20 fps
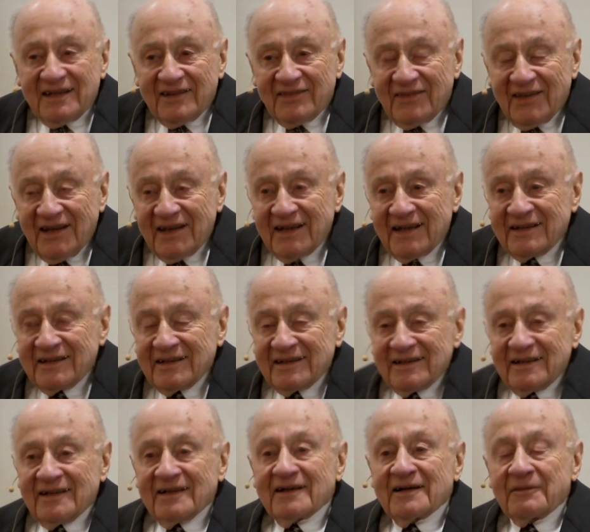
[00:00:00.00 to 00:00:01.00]
then
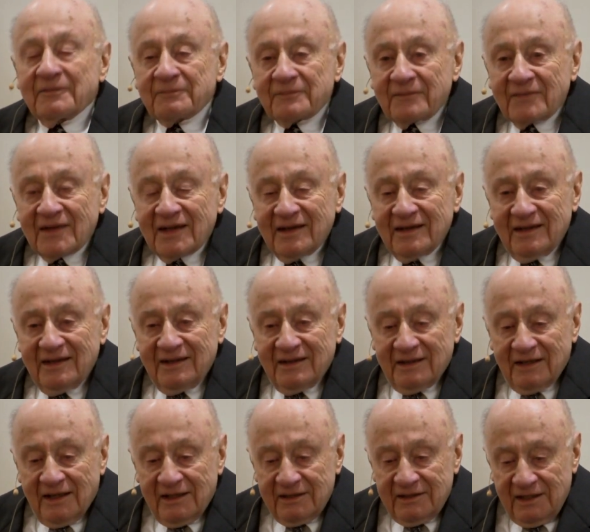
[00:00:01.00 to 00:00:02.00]
um, in
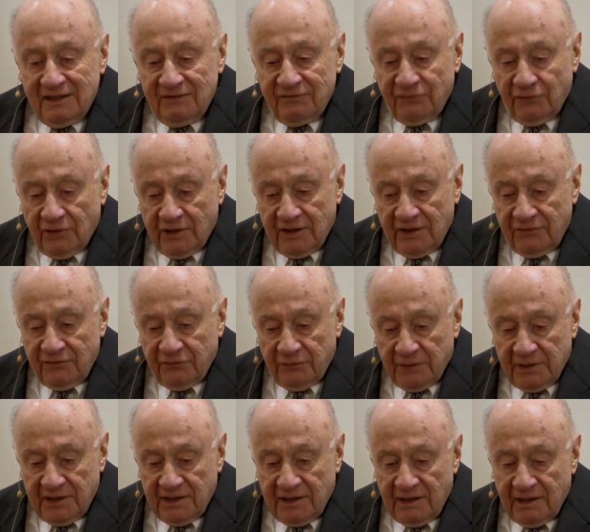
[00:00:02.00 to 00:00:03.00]

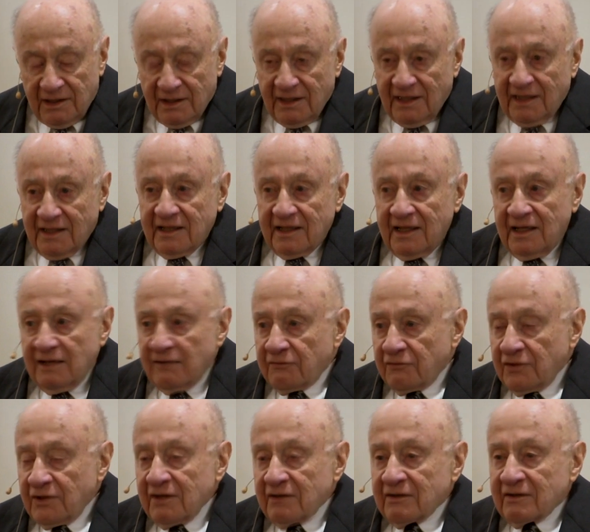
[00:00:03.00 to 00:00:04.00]
1943, like
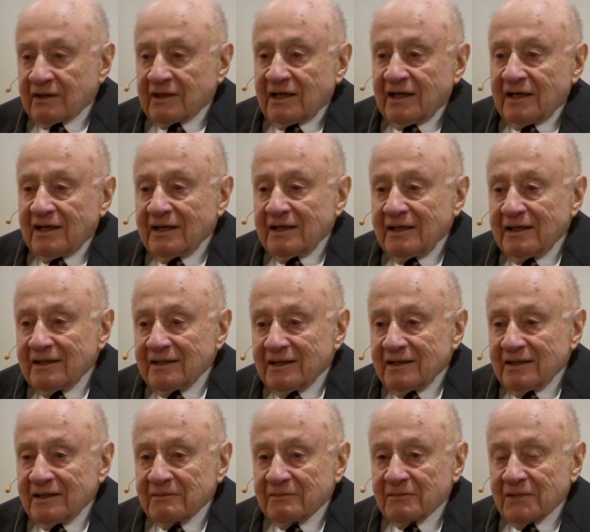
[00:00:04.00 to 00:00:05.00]
every other guy
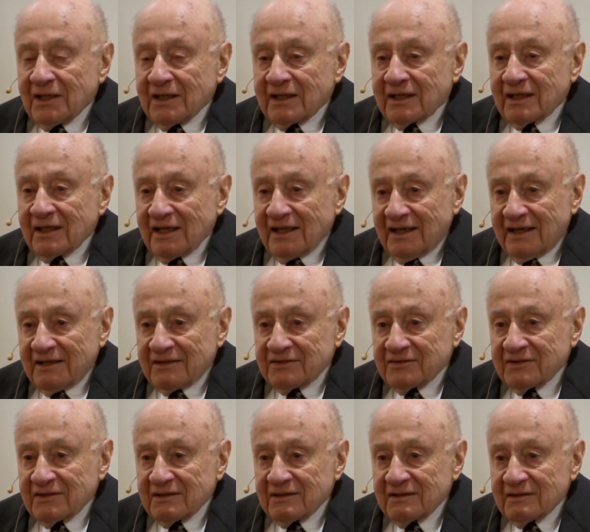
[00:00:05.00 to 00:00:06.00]
in my
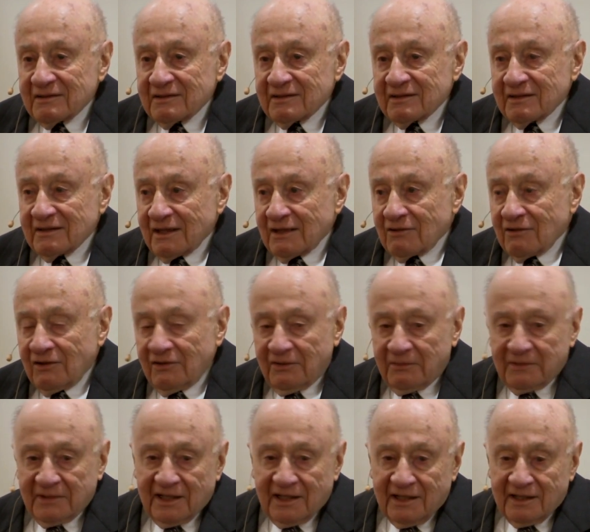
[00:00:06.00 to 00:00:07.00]
class, and I call
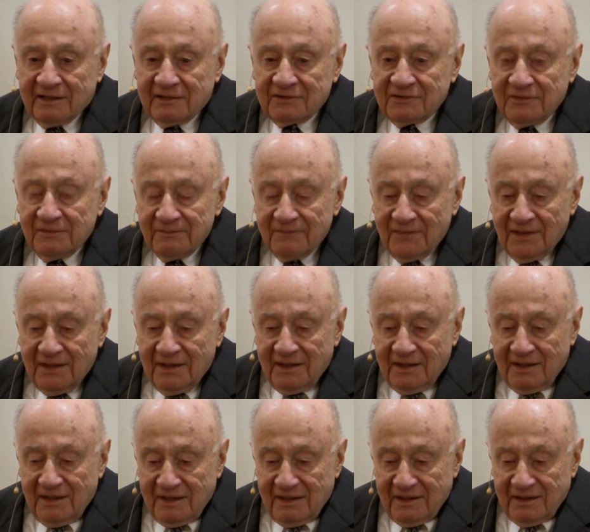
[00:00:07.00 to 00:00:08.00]
them guys,
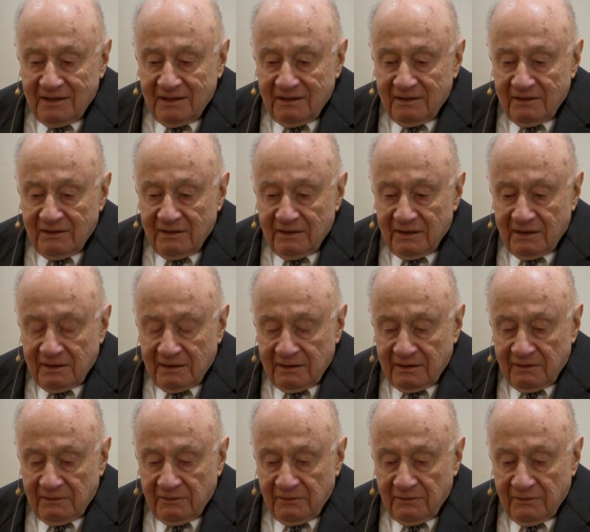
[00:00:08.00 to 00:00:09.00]

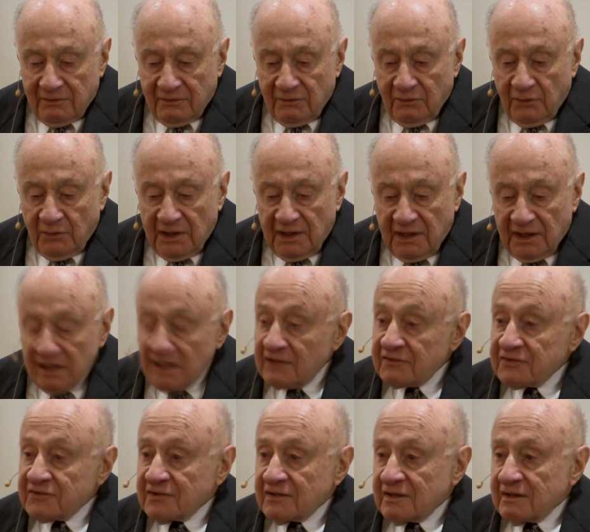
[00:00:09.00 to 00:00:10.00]
uh, we
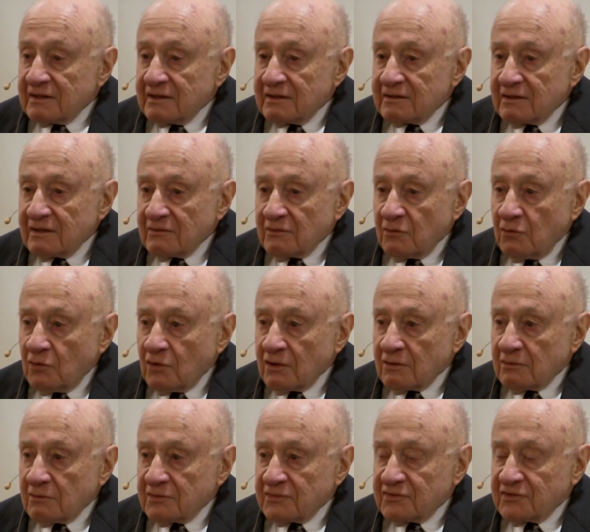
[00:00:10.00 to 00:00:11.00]
enlisted. The war
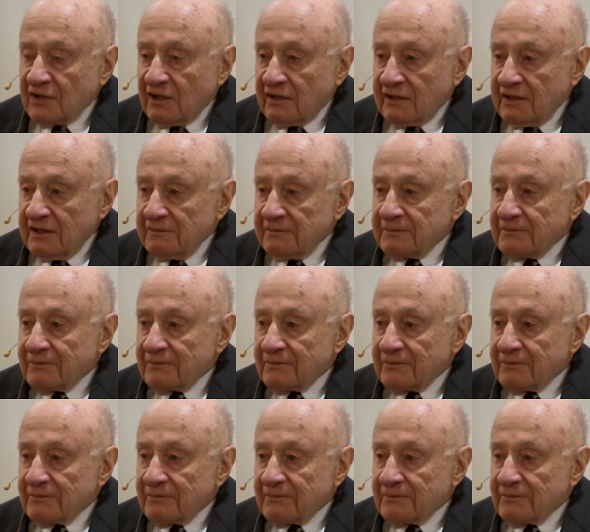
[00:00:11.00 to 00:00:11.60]
was starting.